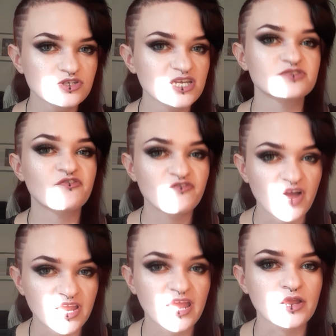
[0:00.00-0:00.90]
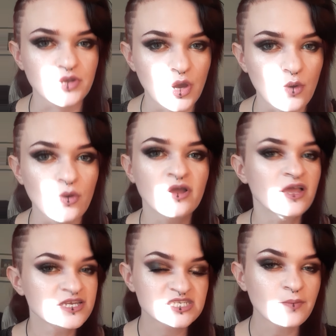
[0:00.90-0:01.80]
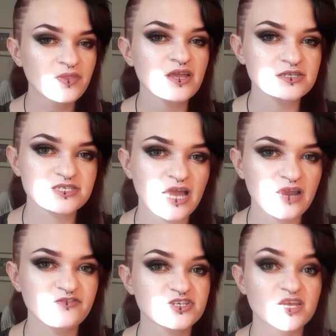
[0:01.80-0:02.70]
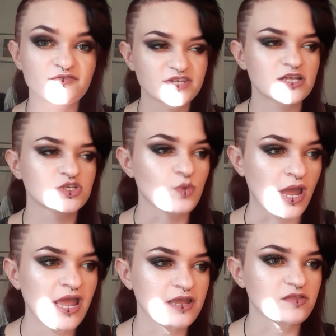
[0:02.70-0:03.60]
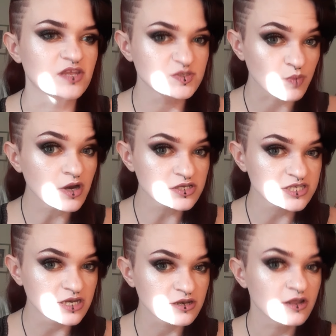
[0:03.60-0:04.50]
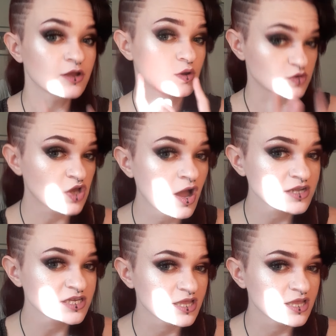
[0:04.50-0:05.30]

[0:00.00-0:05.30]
just fucking know. Something inside of yourself tells you, hey, this person, go talk to